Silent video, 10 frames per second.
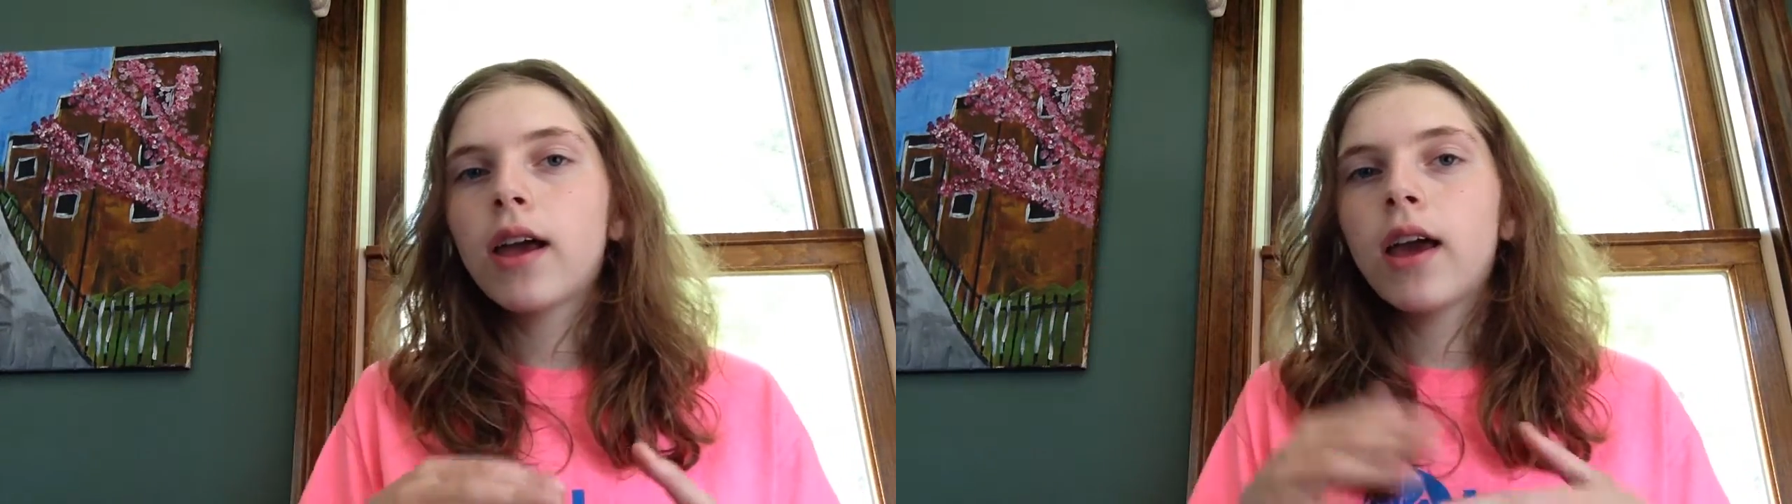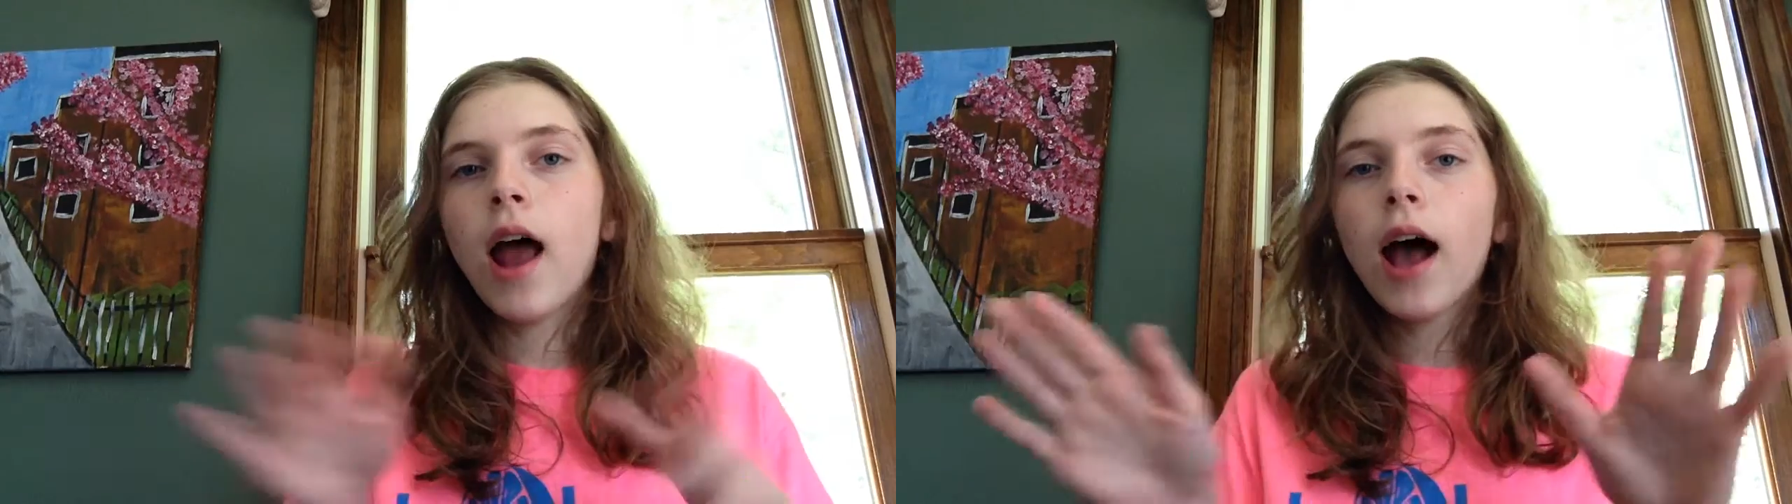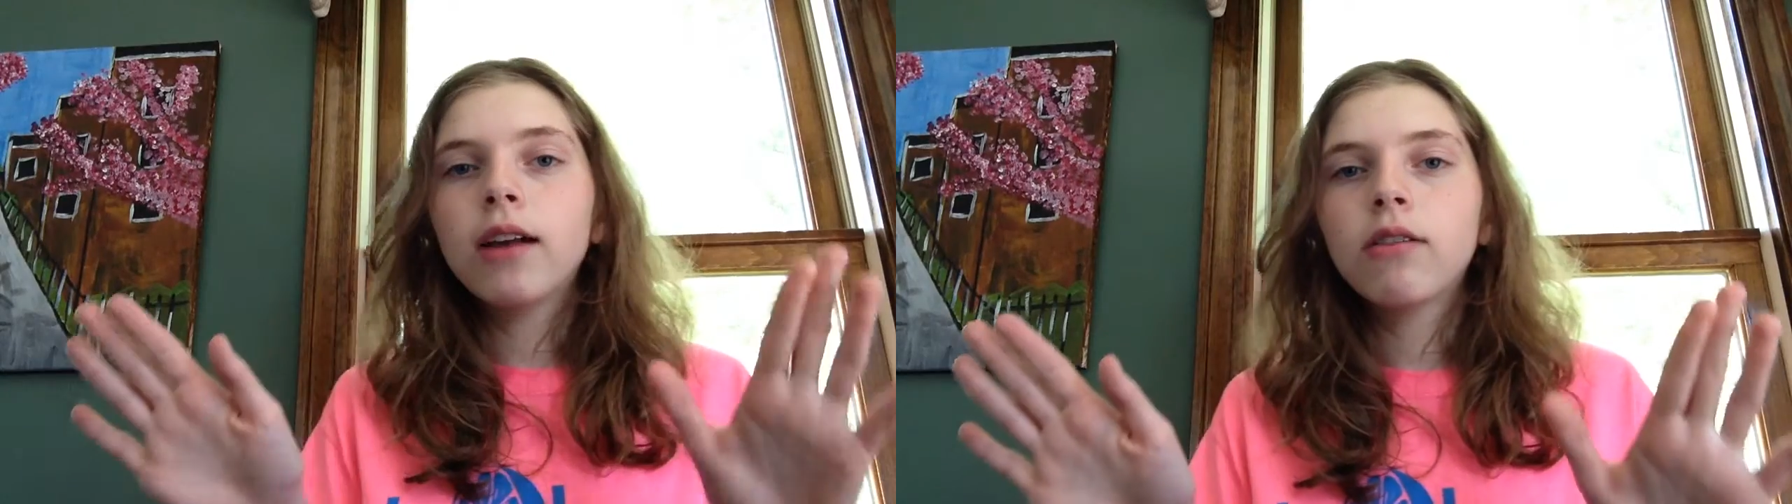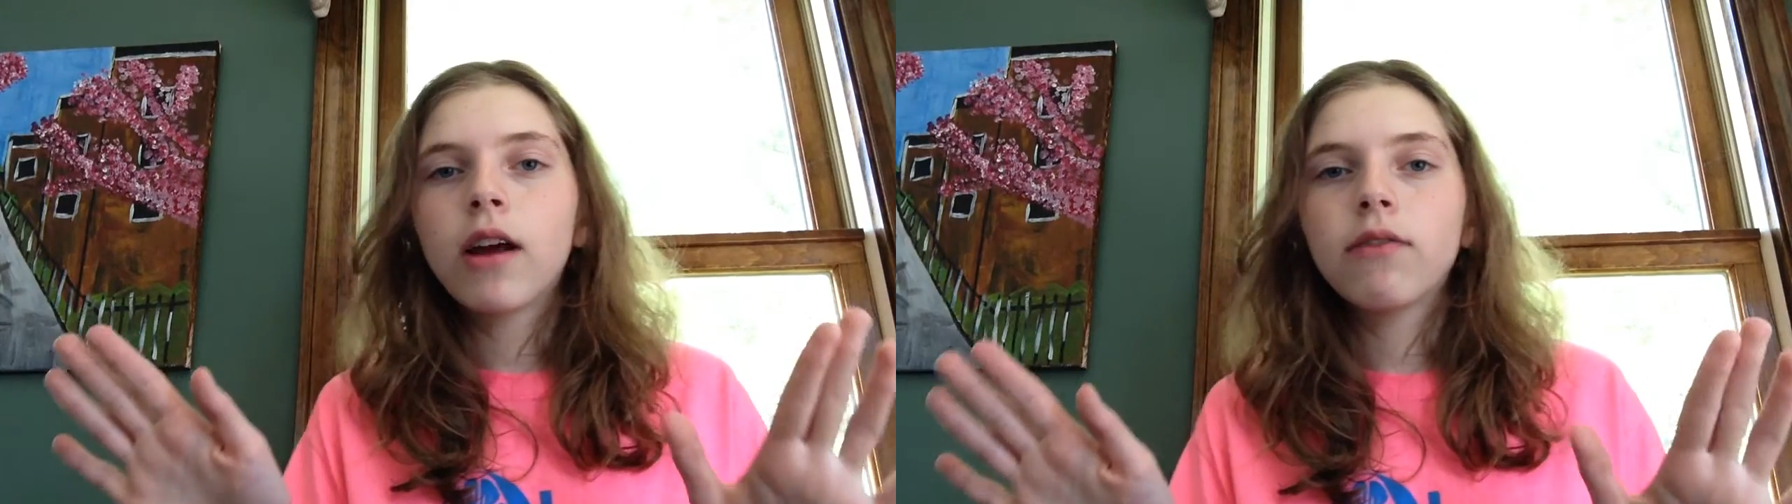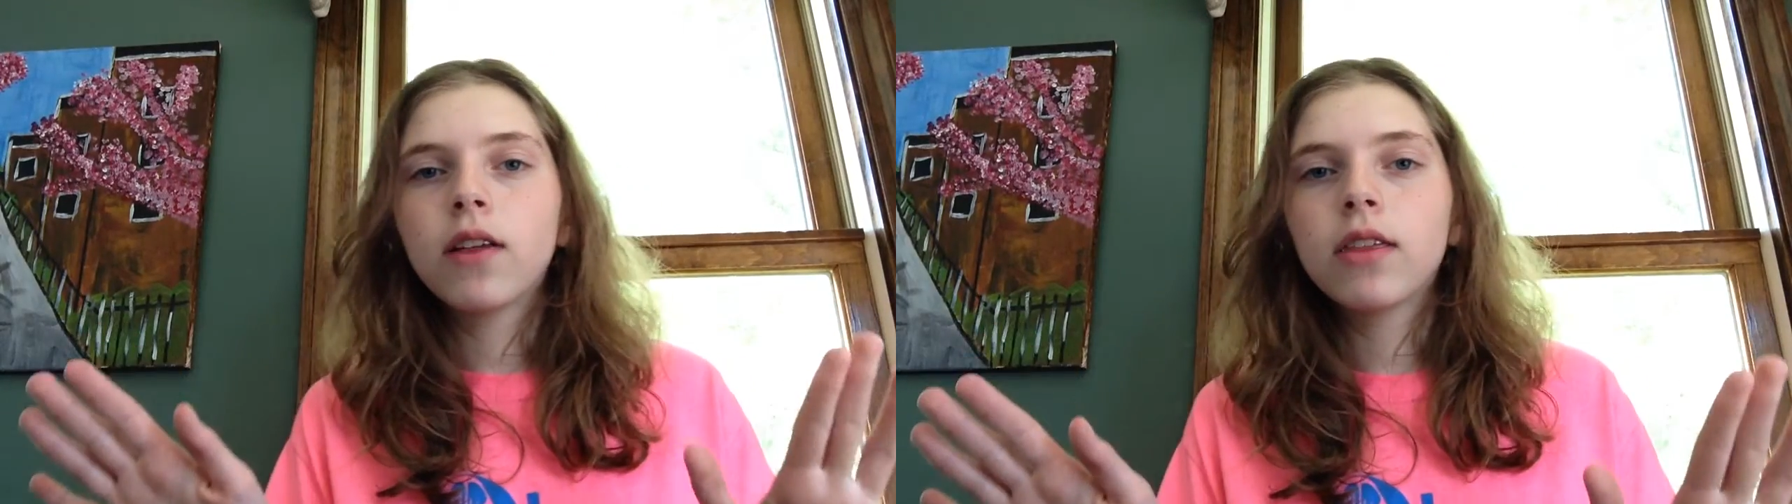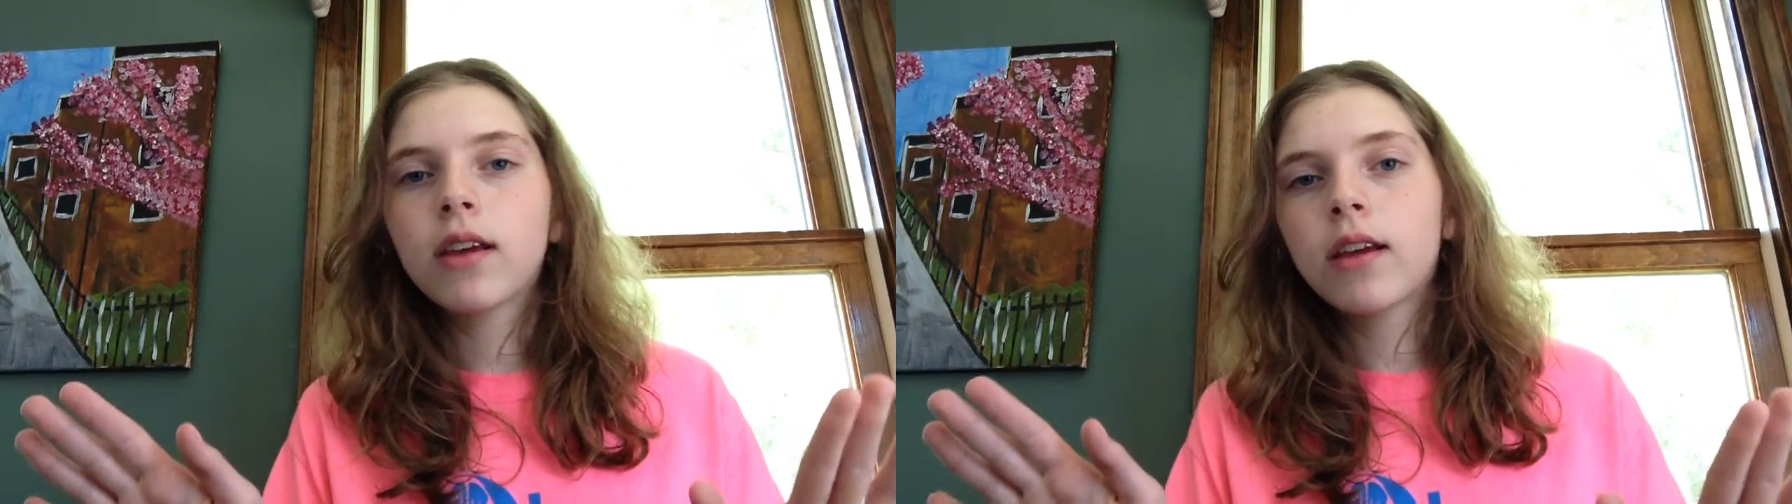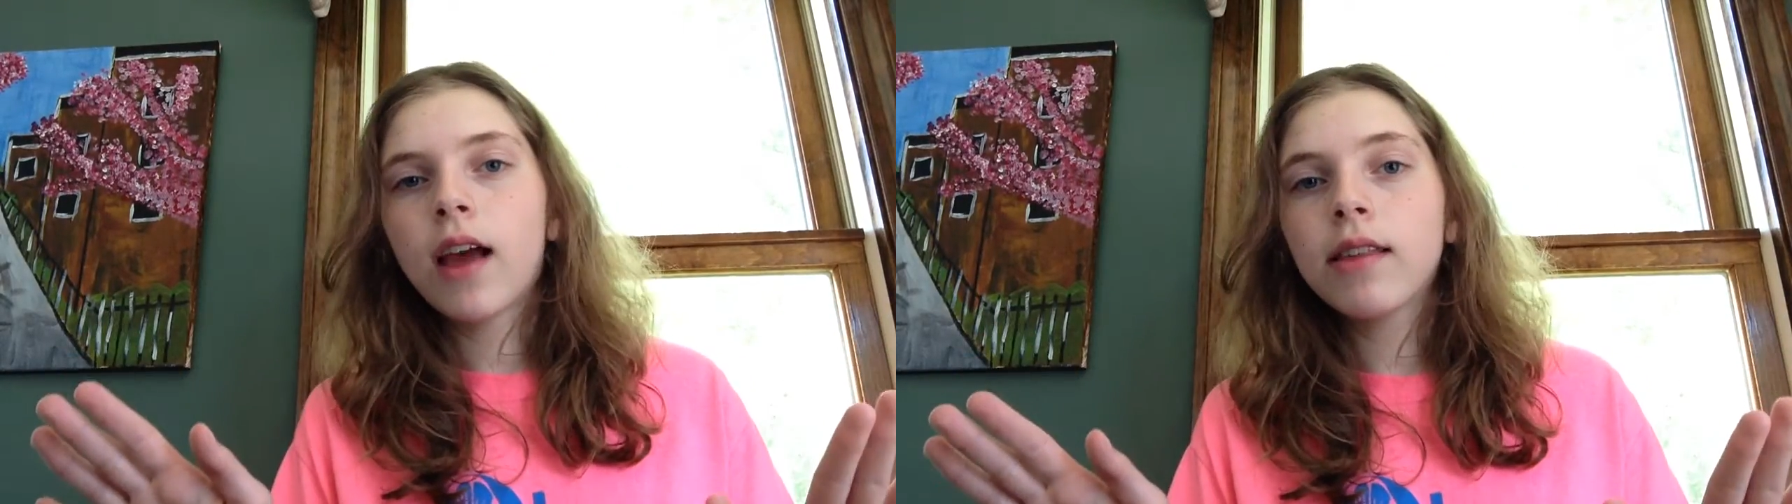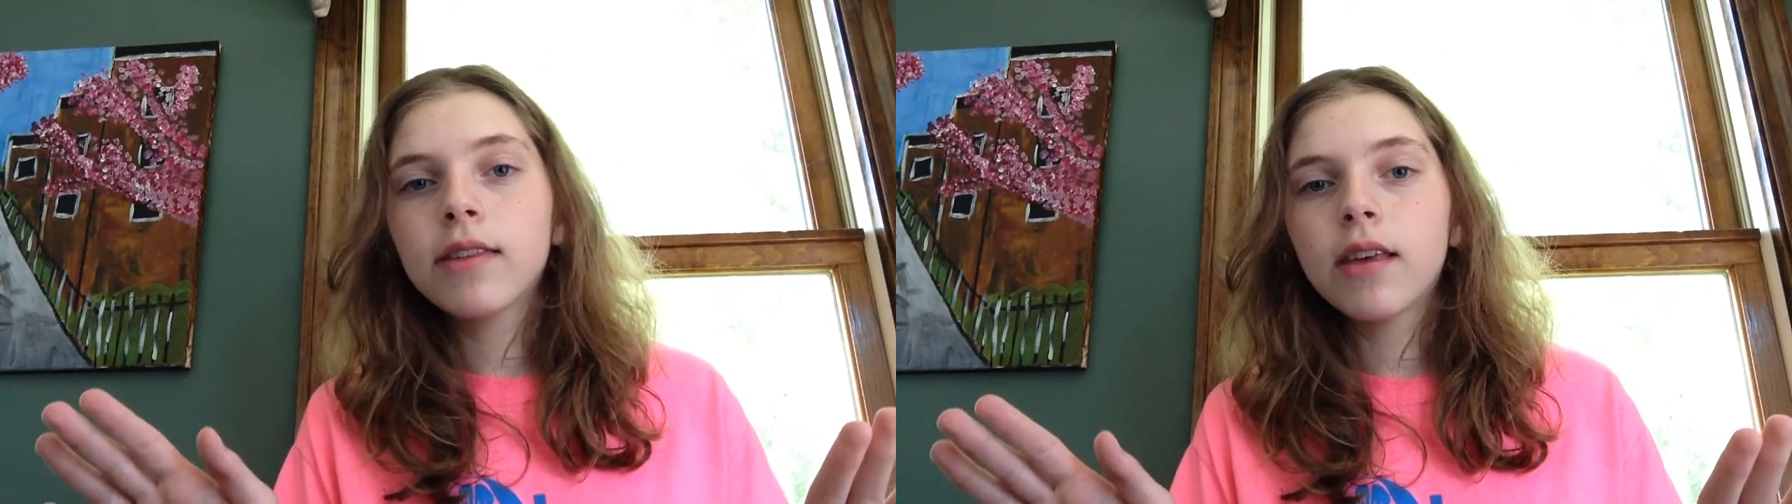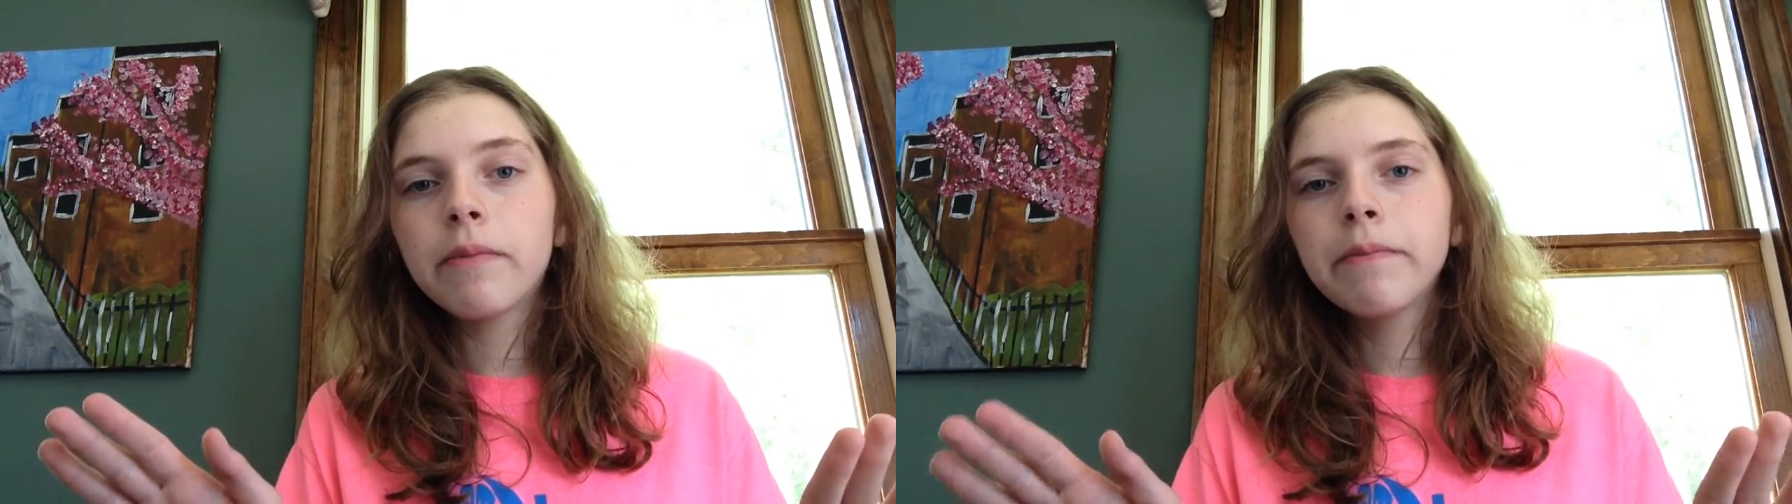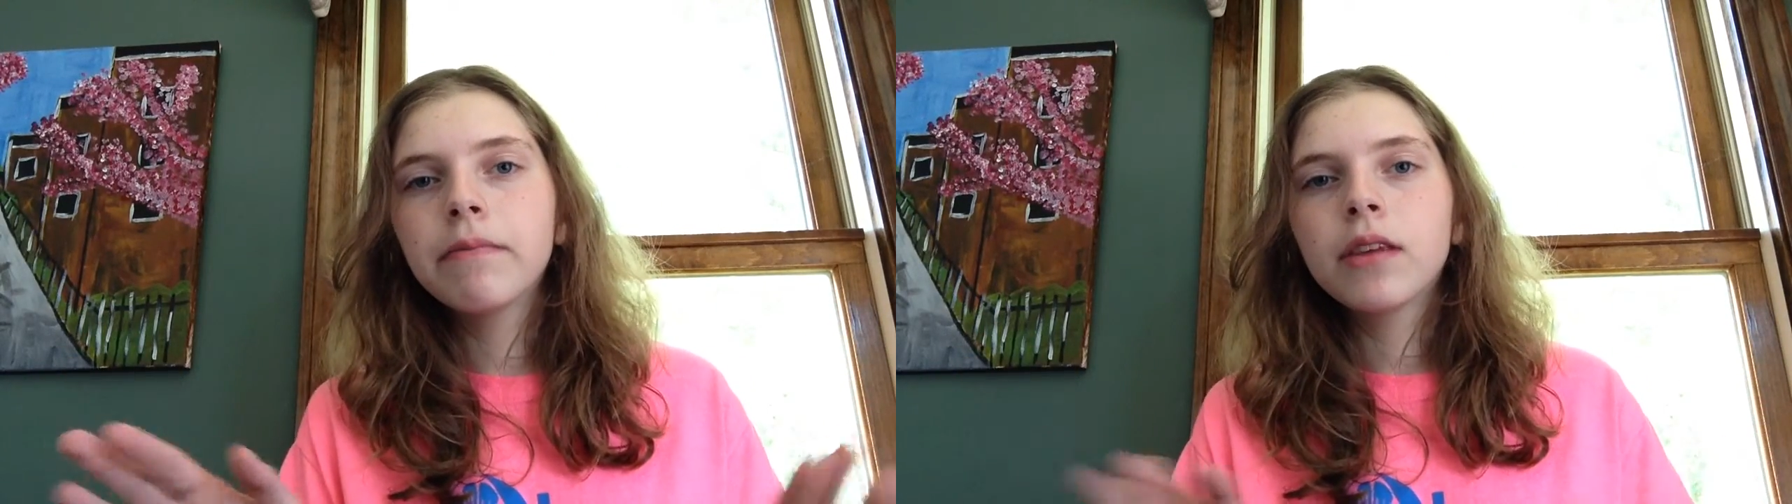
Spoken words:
and I don't have anything against them,